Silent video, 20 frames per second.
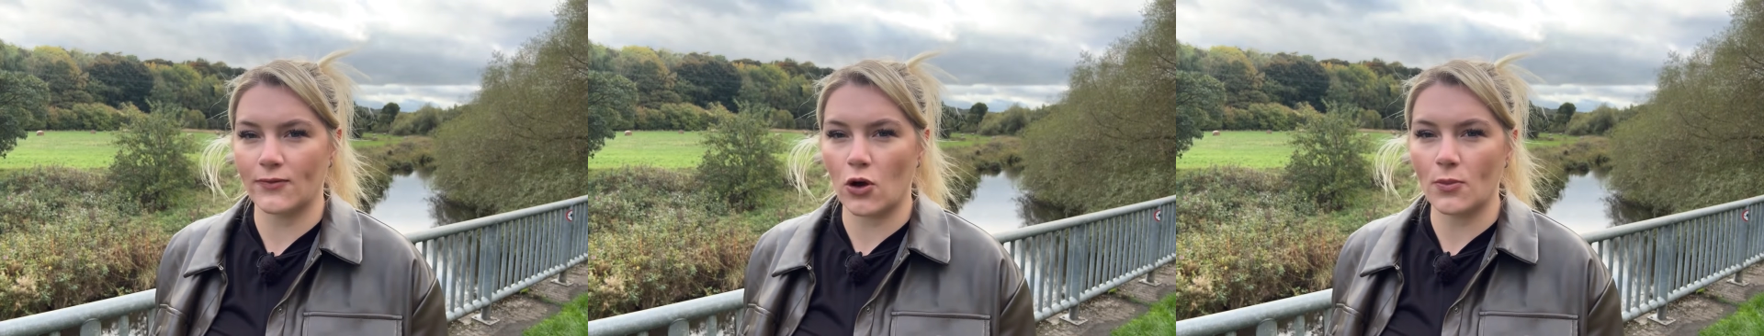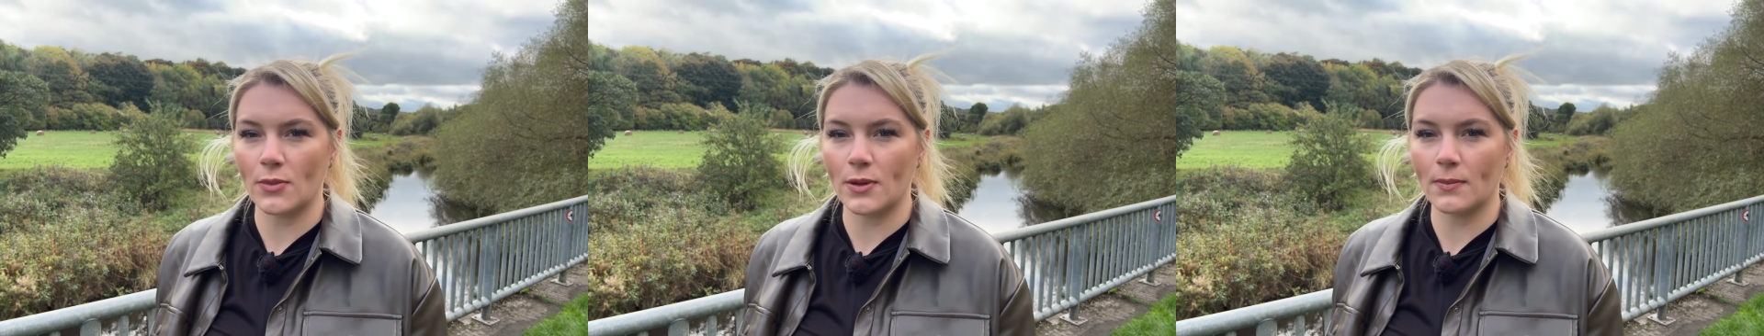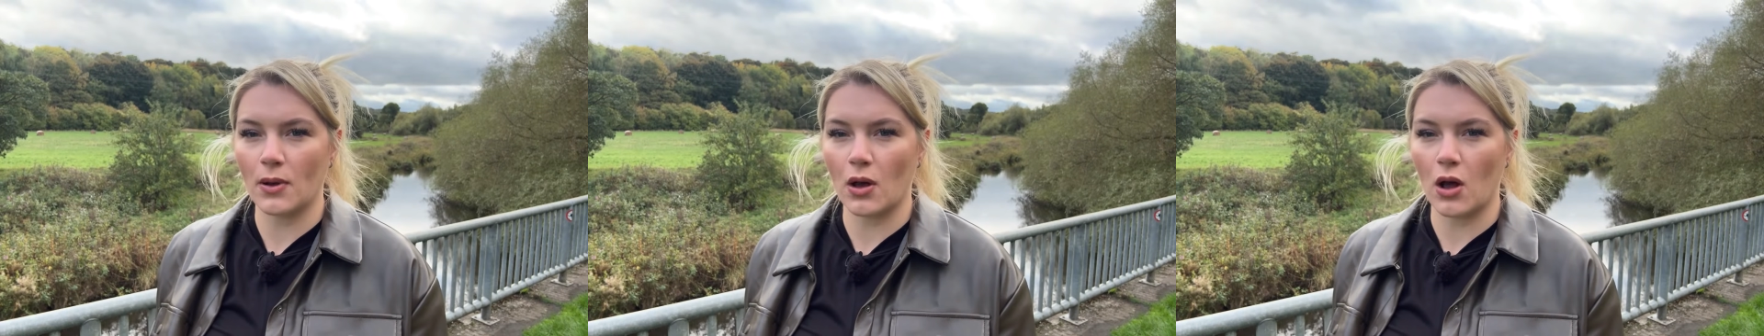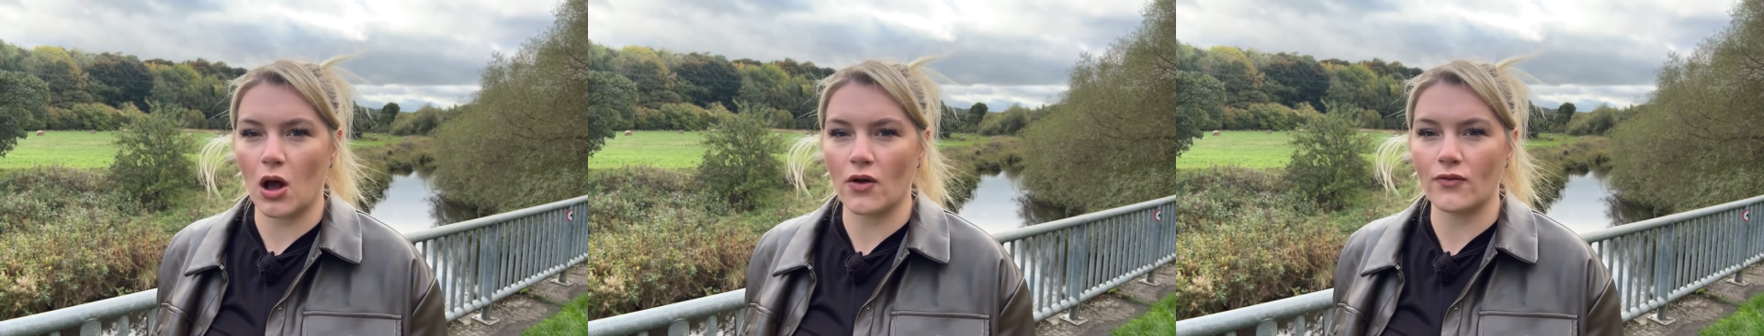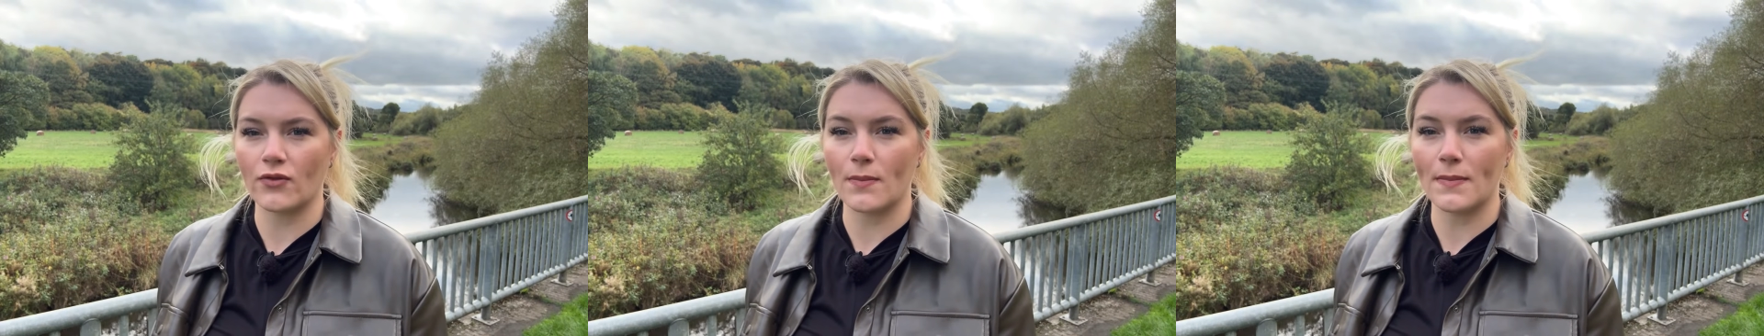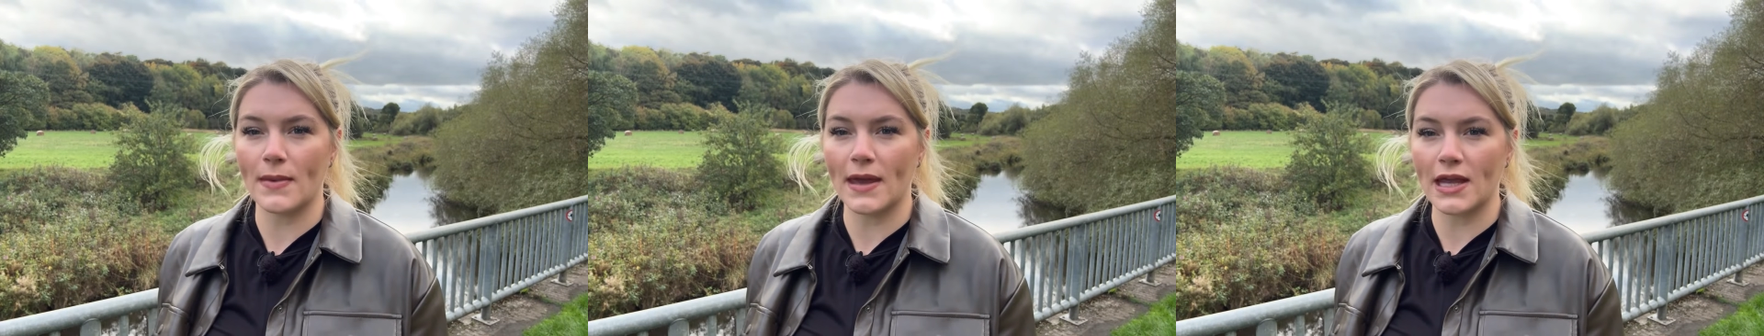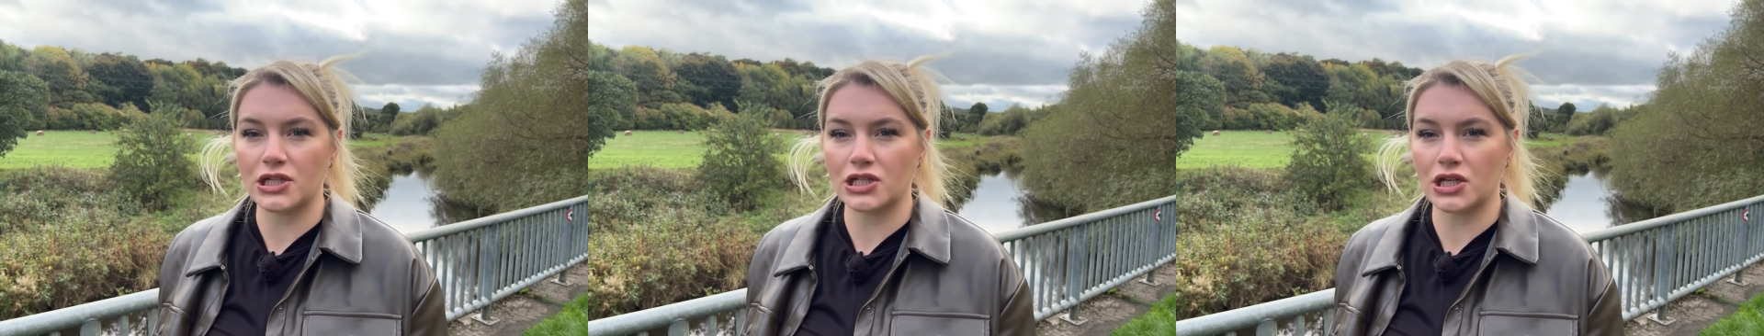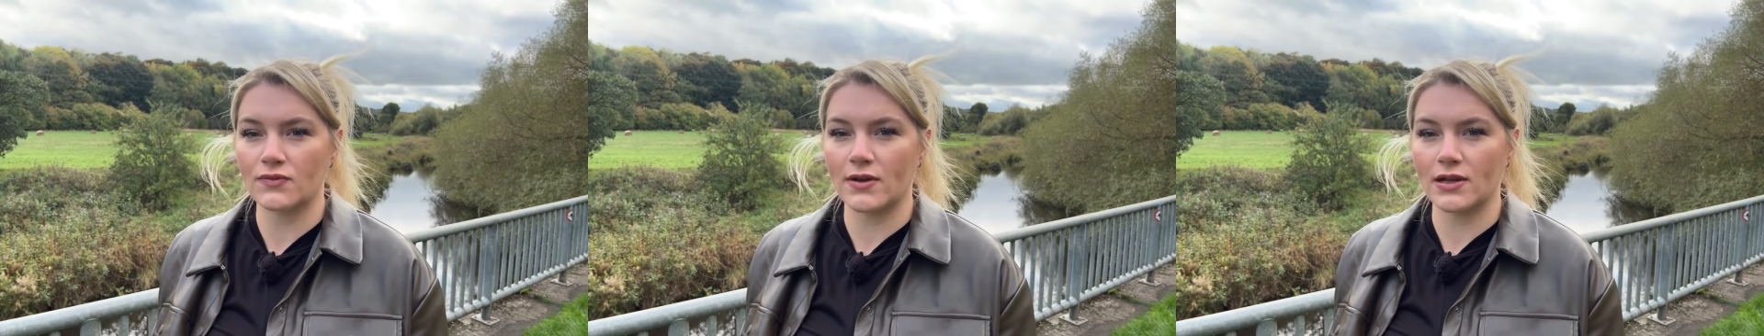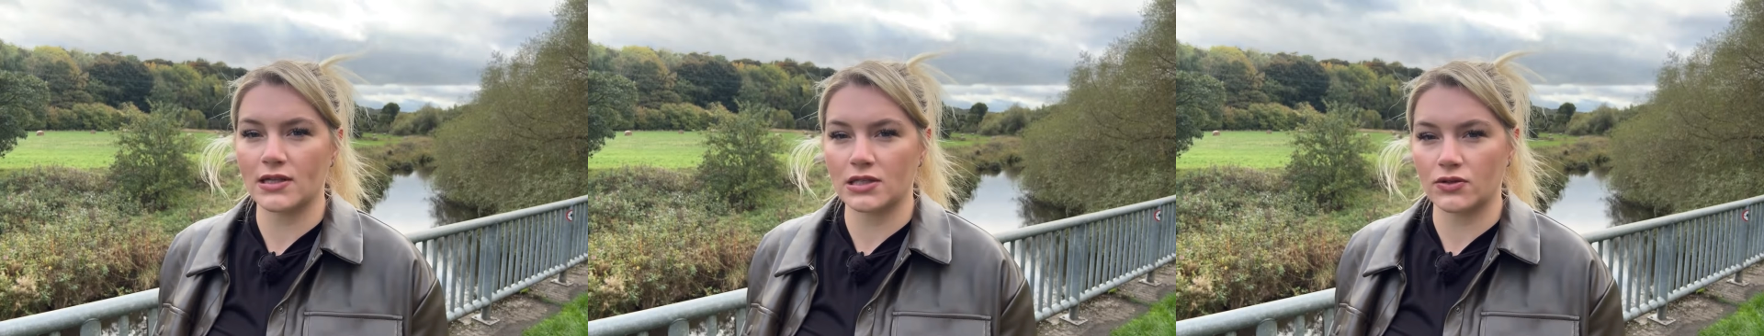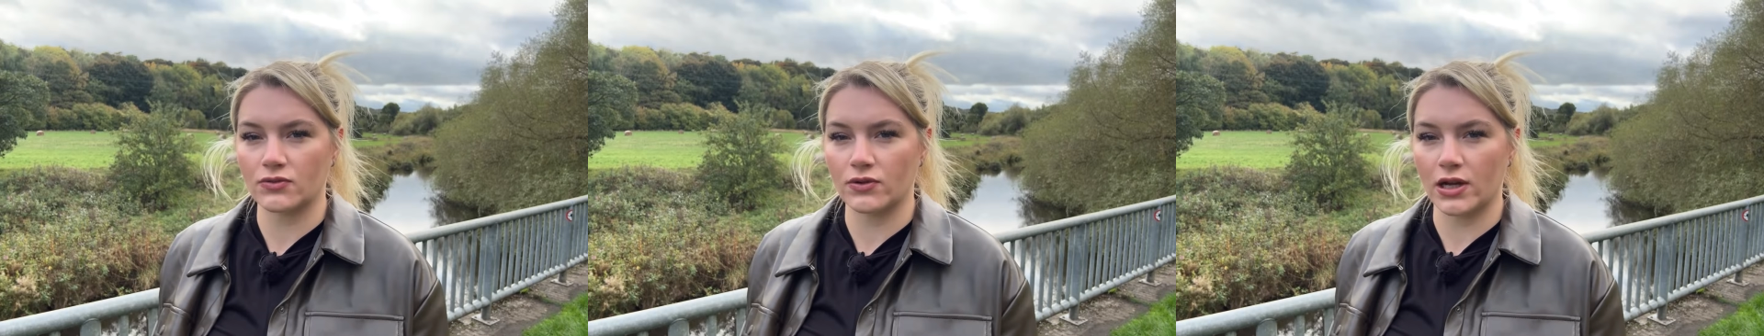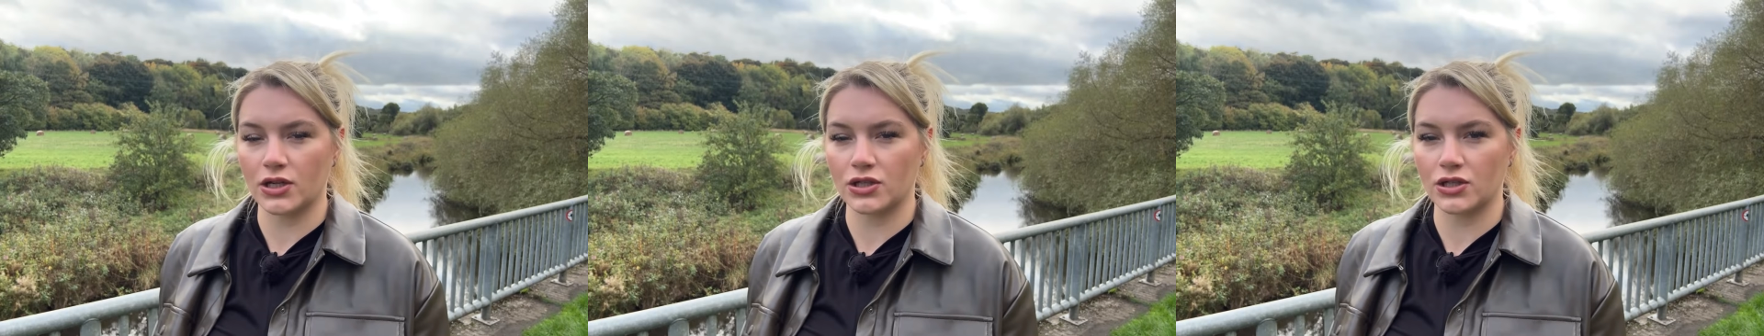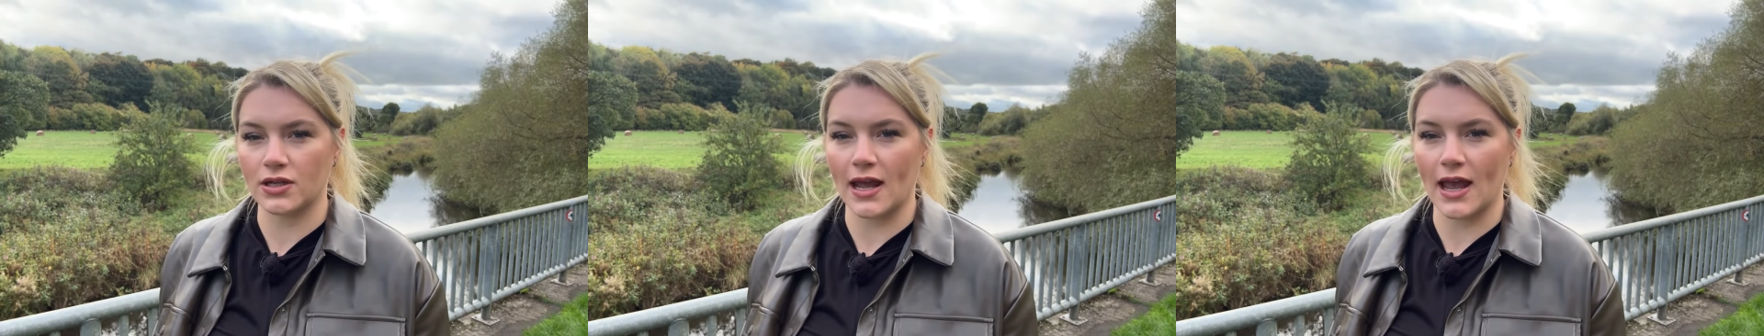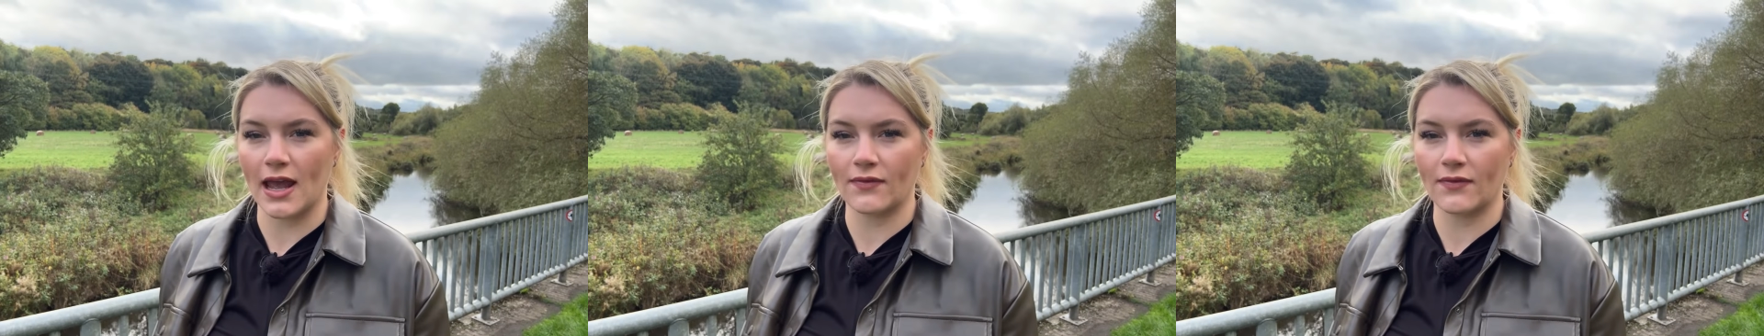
forming part of a major restoration